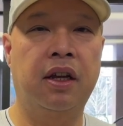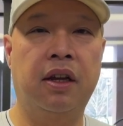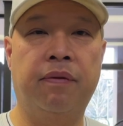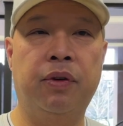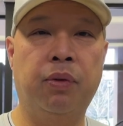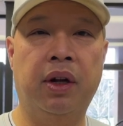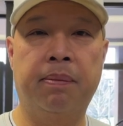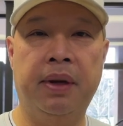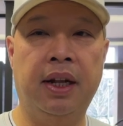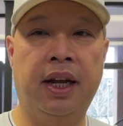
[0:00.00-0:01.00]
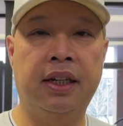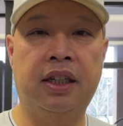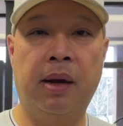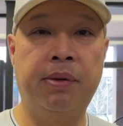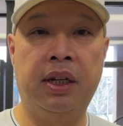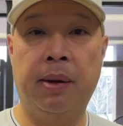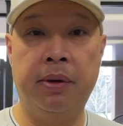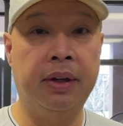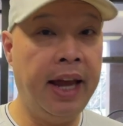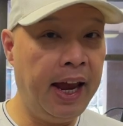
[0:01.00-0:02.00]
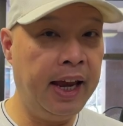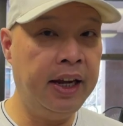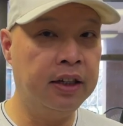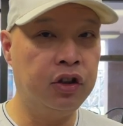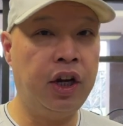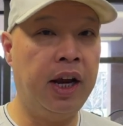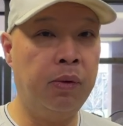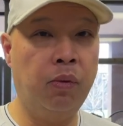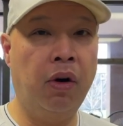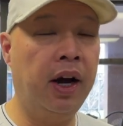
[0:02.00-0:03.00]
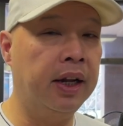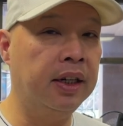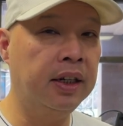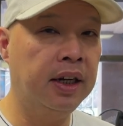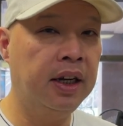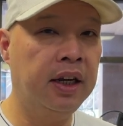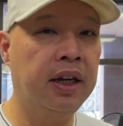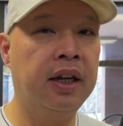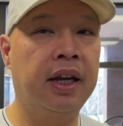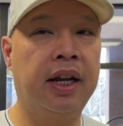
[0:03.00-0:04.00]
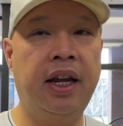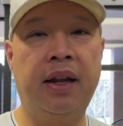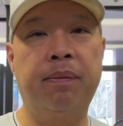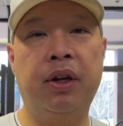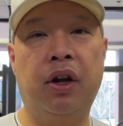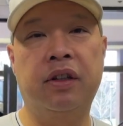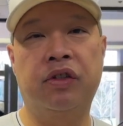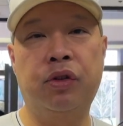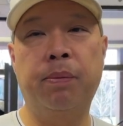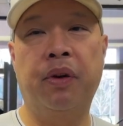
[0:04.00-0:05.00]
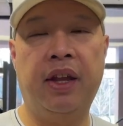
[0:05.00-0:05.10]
If you want to be like WWK, Chan 1, and hit me on the super